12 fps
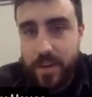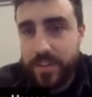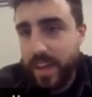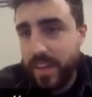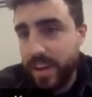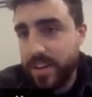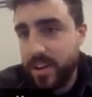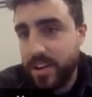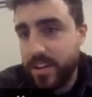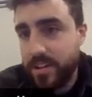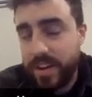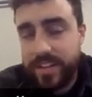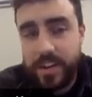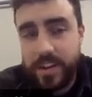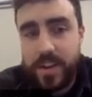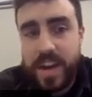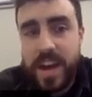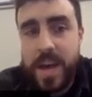other kind of
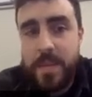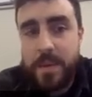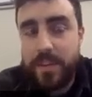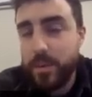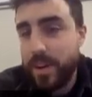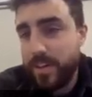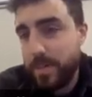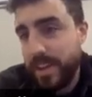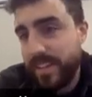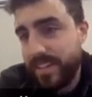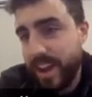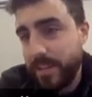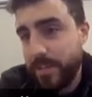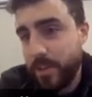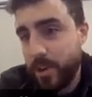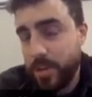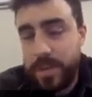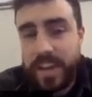criteria, but we do have a big start if we've
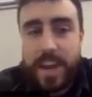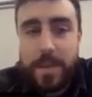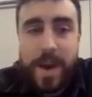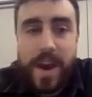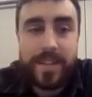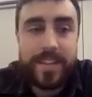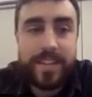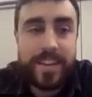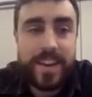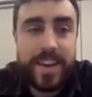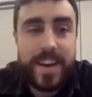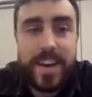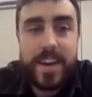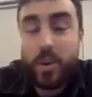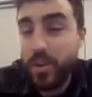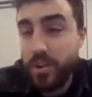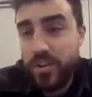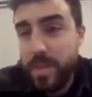got a big email list.
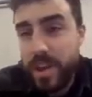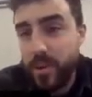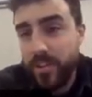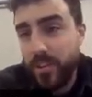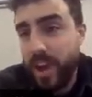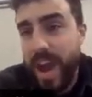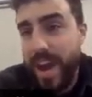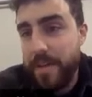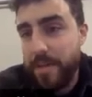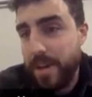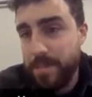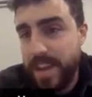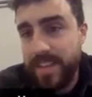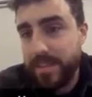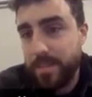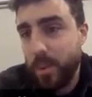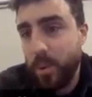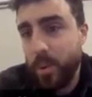Your union may also have a big
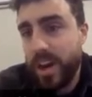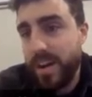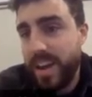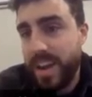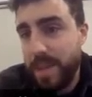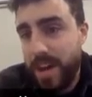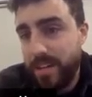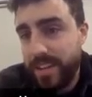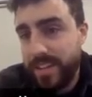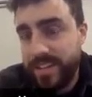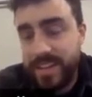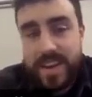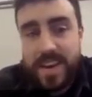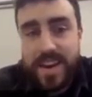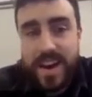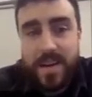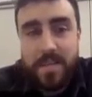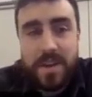supporter email list,
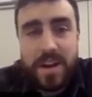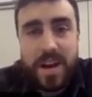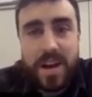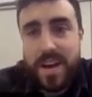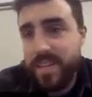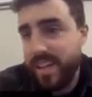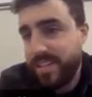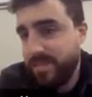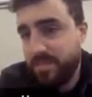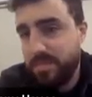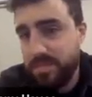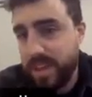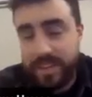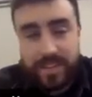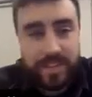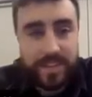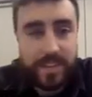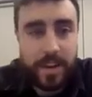and
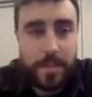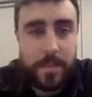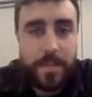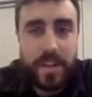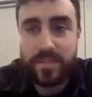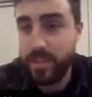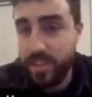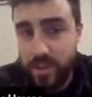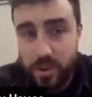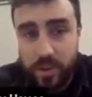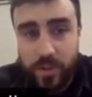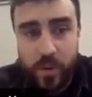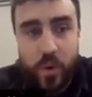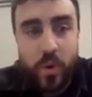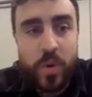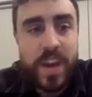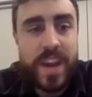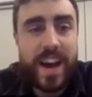that's really
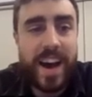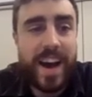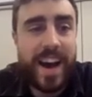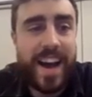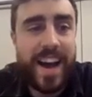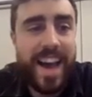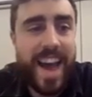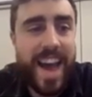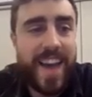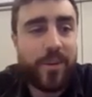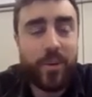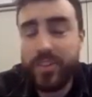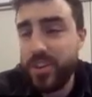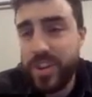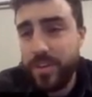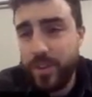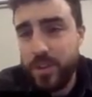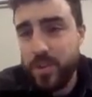useful. And also
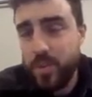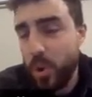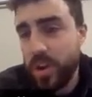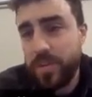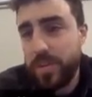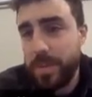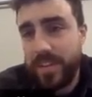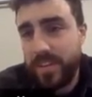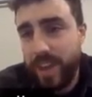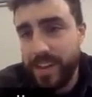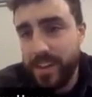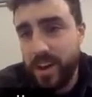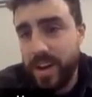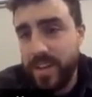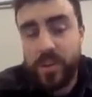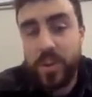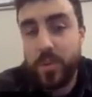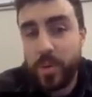if you work with a bunch of allies
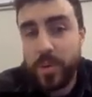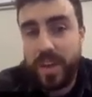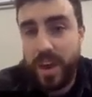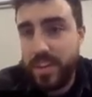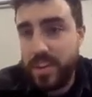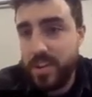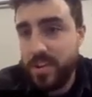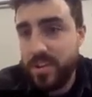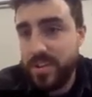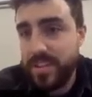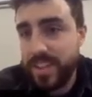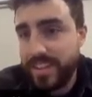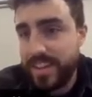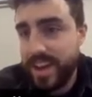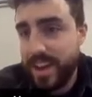or you work with other unions, that's another